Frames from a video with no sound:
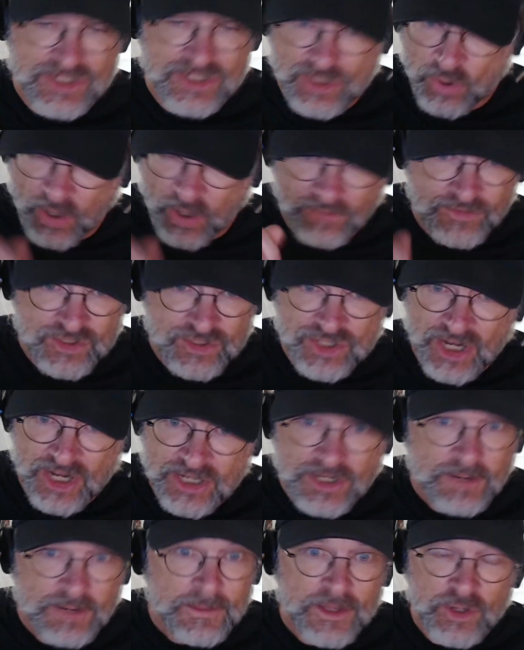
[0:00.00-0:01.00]
that all of a sudden
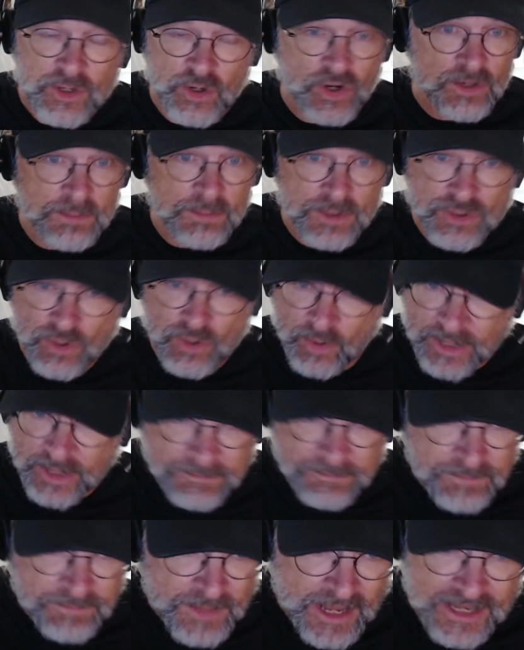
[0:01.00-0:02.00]
you're going to be doing,
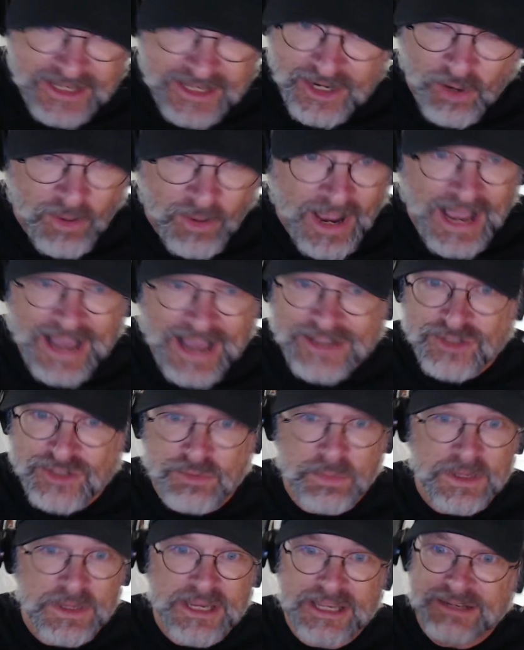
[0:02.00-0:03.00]
high
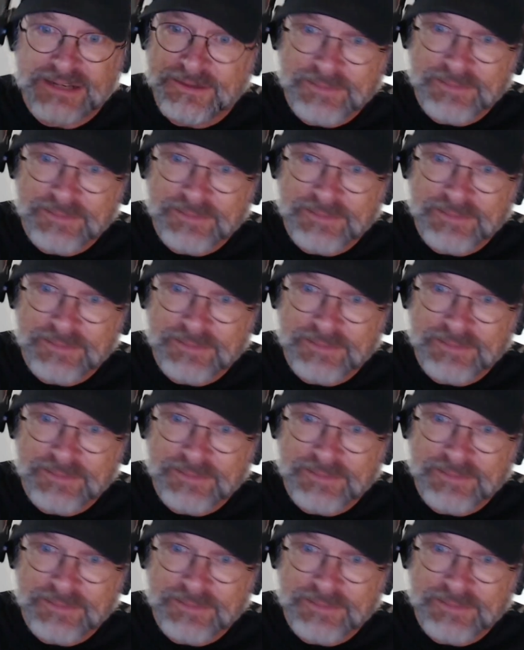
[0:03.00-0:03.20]
speed,